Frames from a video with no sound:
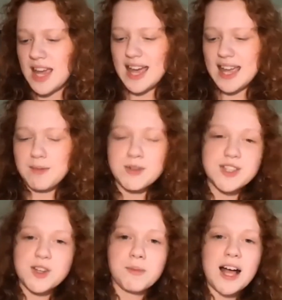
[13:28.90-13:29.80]
It was
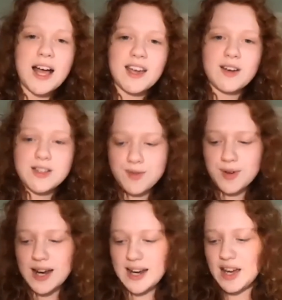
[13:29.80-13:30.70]
still blackout as we were
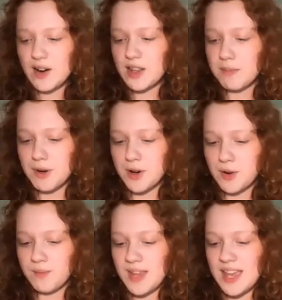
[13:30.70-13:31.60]
heading out on the boat,
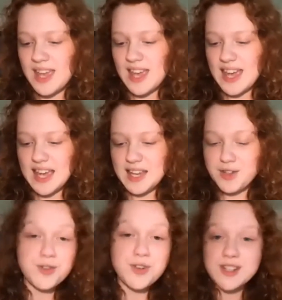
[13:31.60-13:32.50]
and
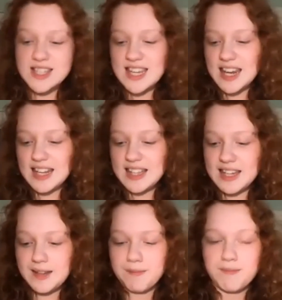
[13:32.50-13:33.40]
you couldn't see
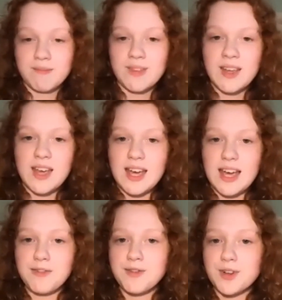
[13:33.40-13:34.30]
anything.
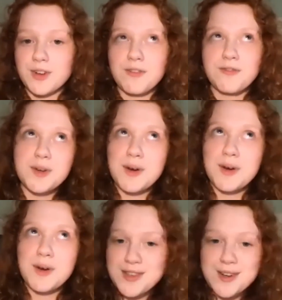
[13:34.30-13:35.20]
After a few
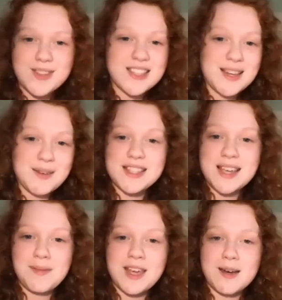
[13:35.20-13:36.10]
hours, though, the sun was
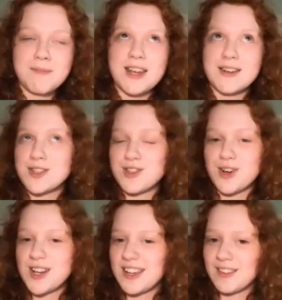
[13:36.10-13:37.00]
coming up, and I was
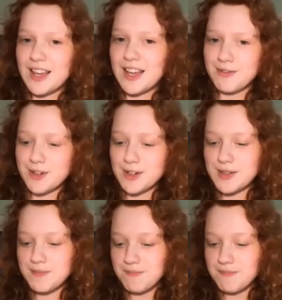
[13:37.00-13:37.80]
starting to get lifers.